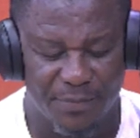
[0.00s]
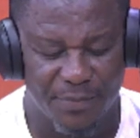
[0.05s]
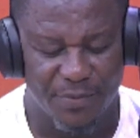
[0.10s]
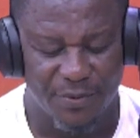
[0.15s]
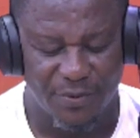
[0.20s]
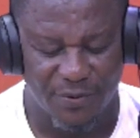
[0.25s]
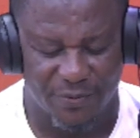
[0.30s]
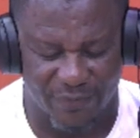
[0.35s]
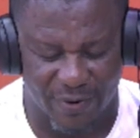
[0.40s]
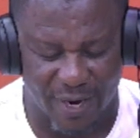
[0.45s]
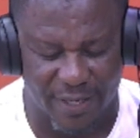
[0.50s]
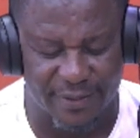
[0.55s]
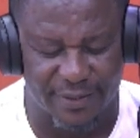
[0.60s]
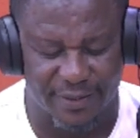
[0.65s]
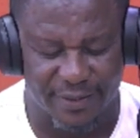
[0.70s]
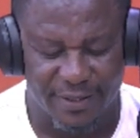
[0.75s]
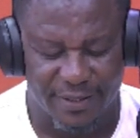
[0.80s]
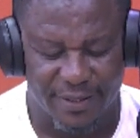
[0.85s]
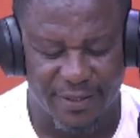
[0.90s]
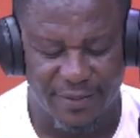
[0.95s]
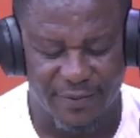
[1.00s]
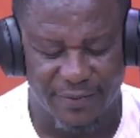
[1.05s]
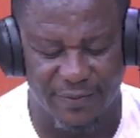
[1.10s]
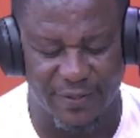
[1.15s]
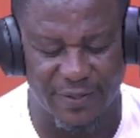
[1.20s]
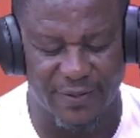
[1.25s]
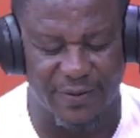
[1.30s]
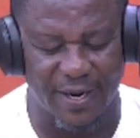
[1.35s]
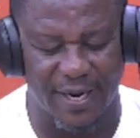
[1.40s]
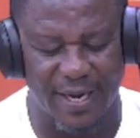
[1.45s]
right we
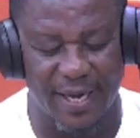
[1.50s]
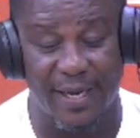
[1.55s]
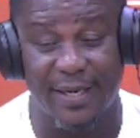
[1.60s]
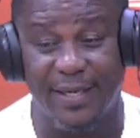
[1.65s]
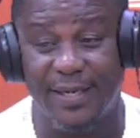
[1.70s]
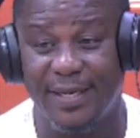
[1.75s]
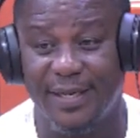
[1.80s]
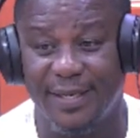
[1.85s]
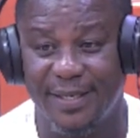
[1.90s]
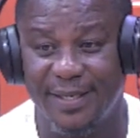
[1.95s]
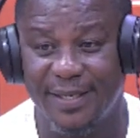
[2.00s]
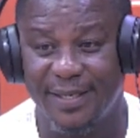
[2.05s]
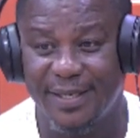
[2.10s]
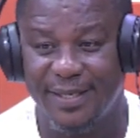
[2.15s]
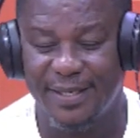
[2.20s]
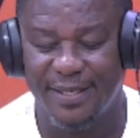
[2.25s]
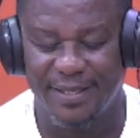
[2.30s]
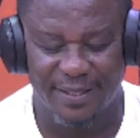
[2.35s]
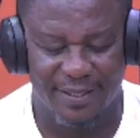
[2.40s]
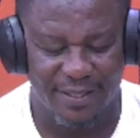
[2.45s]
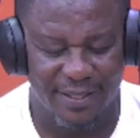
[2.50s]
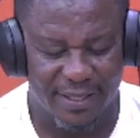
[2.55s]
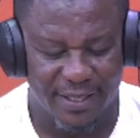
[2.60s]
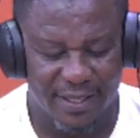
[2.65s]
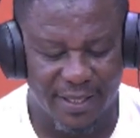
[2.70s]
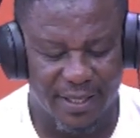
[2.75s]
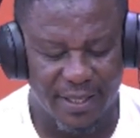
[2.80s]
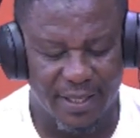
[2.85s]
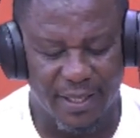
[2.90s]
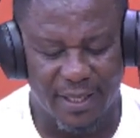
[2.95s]
do I are there
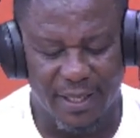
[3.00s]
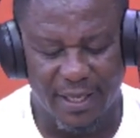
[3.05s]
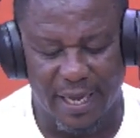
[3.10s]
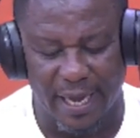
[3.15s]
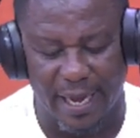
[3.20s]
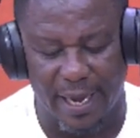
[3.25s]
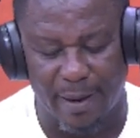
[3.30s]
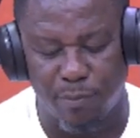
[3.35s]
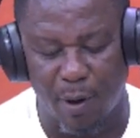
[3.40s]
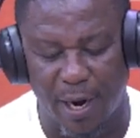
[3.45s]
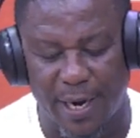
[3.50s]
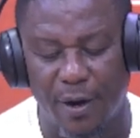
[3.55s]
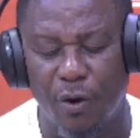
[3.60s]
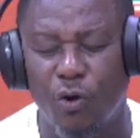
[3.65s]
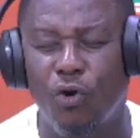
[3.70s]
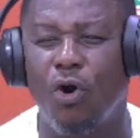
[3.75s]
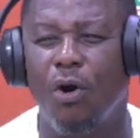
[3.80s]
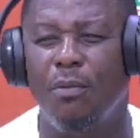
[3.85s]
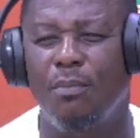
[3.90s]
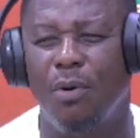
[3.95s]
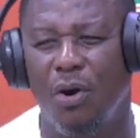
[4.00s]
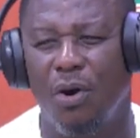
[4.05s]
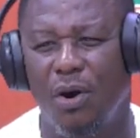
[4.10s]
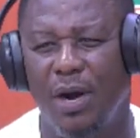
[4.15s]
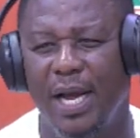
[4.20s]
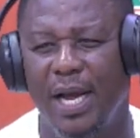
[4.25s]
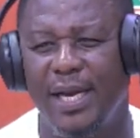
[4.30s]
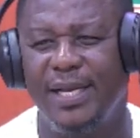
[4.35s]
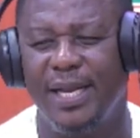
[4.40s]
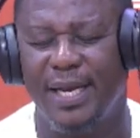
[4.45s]
e boy enkomo
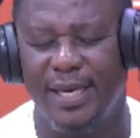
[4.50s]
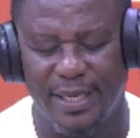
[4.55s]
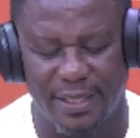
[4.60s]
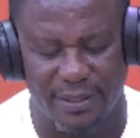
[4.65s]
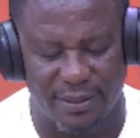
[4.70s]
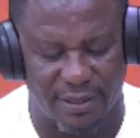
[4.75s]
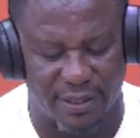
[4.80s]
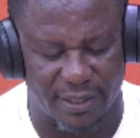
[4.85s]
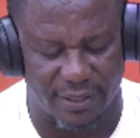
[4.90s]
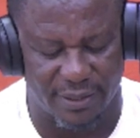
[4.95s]
e dey na esi